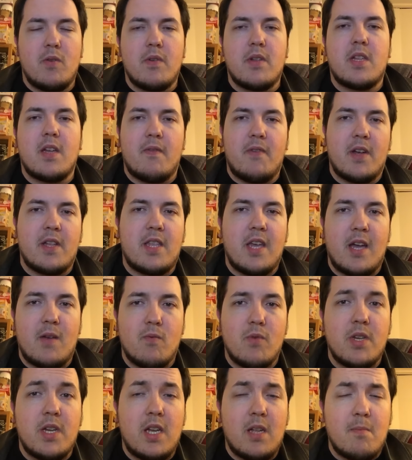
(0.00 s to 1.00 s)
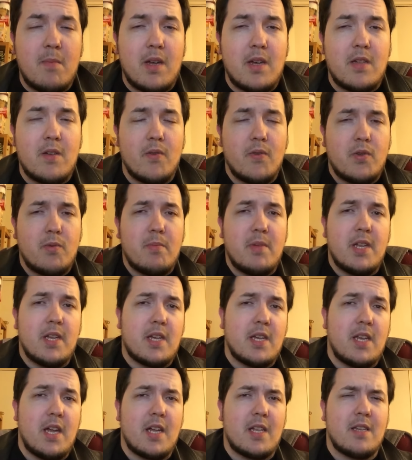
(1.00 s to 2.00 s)
doing stuff like that, really getting my social media
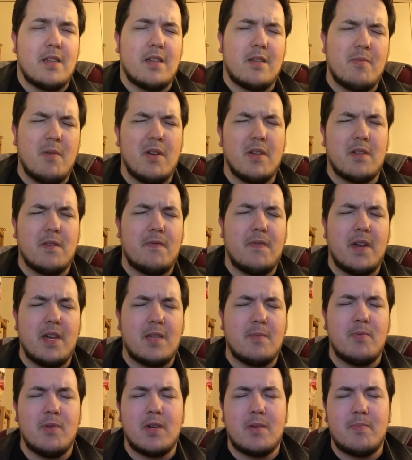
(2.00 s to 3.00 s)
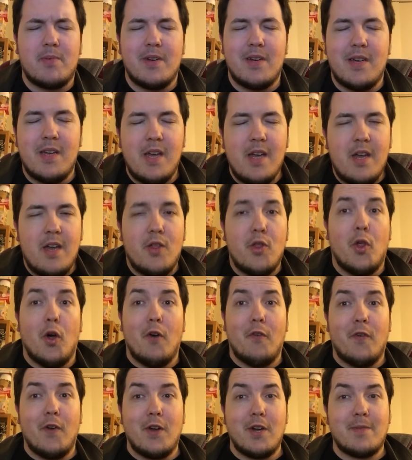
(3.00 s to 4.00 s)
connected, as well as the Facebook,
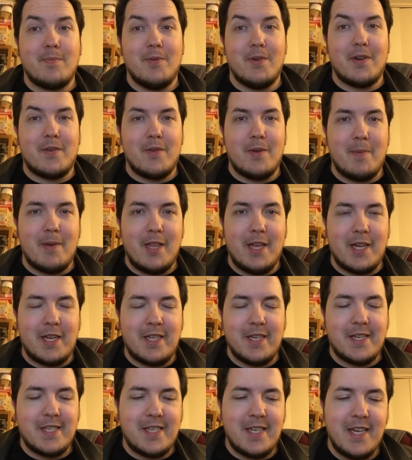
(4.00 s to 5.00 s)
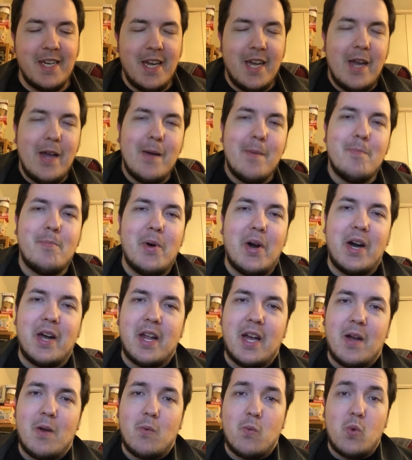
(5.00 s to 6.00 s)
what am I, 60?
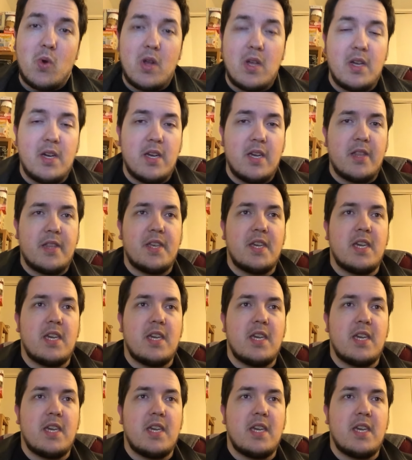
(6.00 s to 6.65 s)
But really,